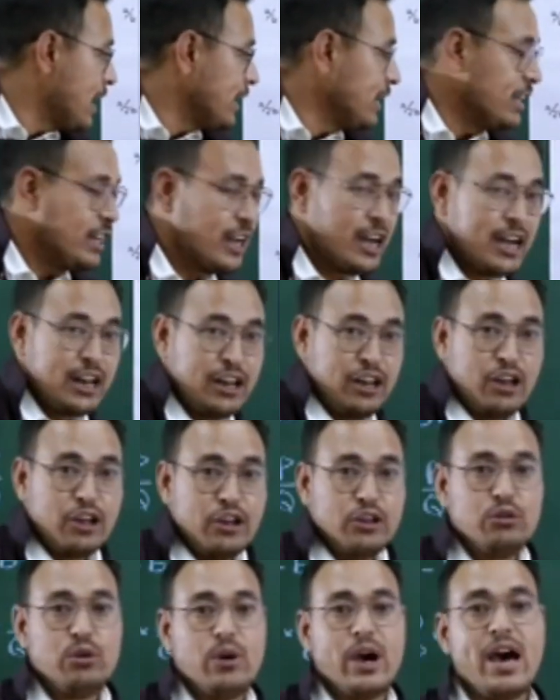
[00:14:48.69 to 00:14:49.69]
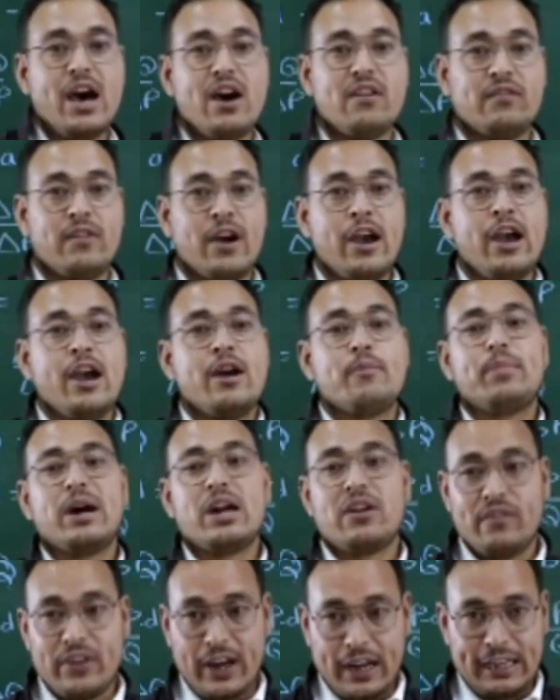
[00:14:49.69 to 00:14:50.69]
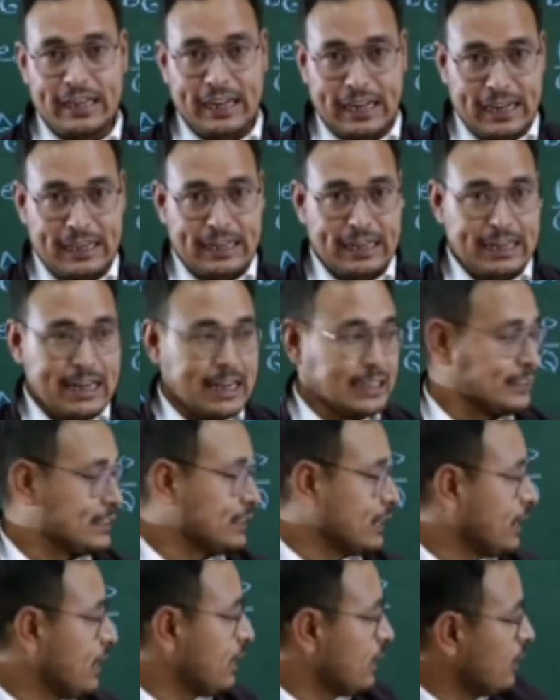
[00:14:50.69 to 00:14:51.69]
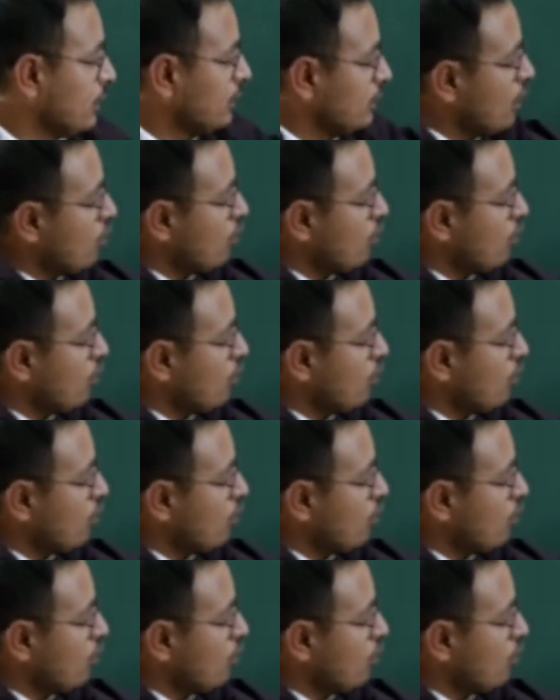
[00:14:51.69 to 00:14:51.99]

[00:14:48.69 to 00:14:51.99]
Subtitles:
and here you have perfectly inelastic.